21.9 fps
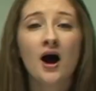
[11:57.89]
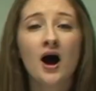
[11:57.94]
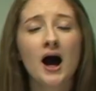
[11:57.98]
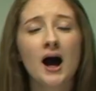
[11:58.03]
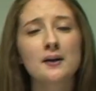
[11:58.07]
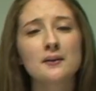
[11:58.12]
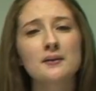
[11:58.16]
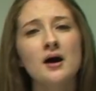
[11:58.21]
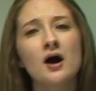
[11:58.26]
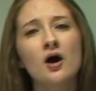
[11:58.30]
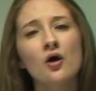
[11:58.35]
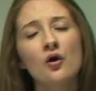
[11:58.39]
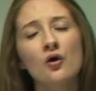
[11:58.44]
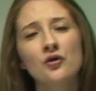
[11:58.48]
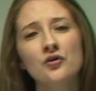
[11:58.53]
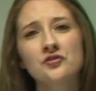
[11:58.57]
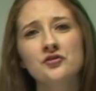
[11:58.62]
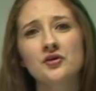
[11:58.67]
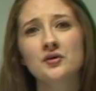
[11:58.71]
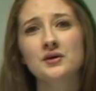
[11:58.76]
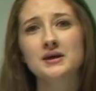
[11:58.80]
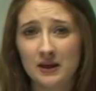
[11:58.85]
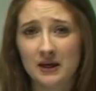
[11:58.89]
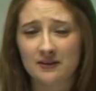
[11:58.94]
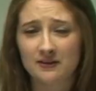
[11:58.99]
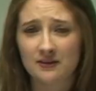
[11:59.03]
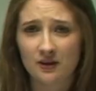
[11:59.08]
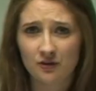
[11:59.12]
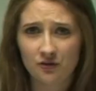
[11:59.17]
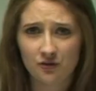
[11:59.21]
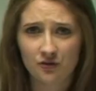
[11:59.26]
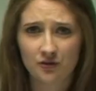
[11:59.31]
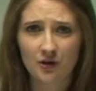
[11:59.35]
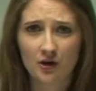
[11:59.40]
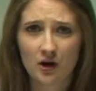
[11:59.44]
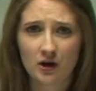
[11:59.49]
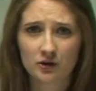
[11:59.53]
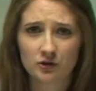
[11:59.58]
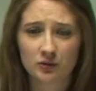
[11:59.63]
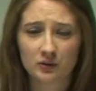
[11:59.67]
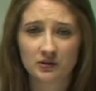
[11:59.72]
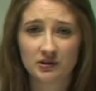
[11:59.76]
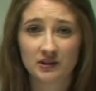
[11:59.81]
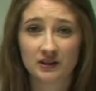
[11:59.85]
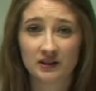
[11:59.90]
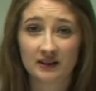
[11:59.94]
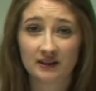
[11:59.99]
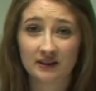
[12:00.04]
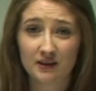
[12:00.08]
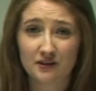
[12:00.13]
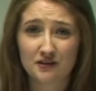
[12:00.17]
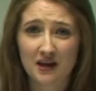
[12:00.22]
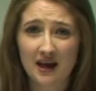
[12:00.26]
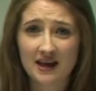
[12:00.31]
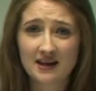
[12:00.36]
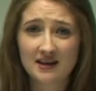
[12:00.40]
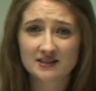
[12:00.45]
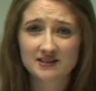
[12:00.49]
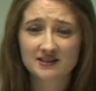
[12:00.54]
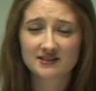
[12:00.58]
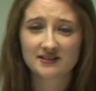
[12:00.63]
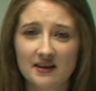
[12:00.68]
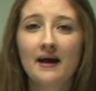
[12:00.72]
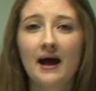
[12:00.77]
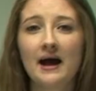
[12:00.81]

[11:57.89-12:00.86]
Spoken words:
are also in this search which she undertakes,